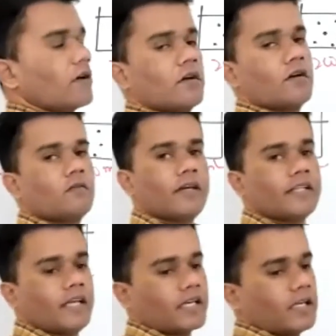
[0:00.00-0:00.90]
Why? They
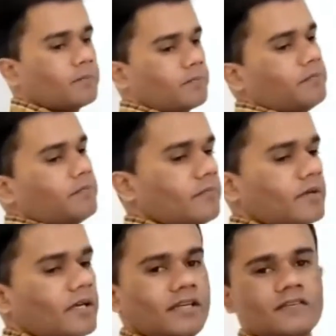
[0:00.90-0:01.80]
keep
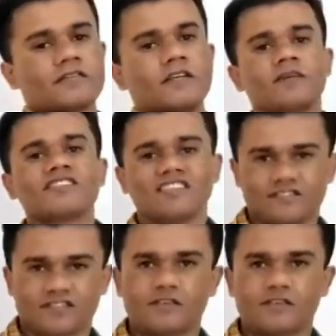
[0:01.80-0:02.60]
in same distance.